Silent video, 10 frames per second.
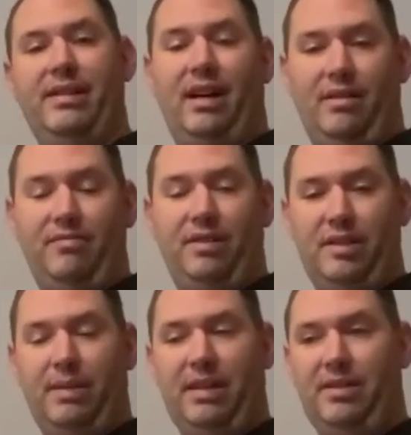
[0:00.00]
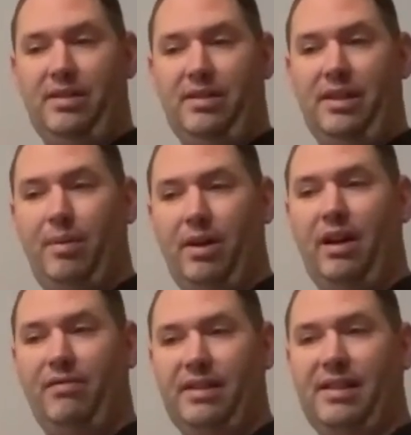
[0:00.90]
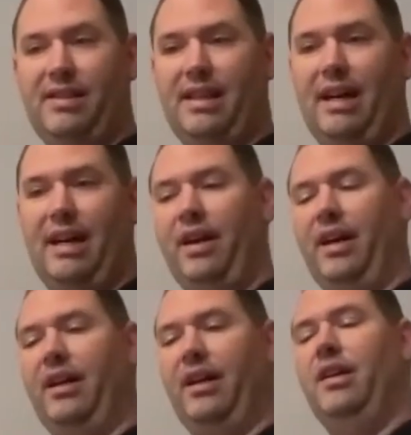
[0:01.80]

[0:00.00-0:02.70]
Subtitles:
conference, because there's a couple conferences out there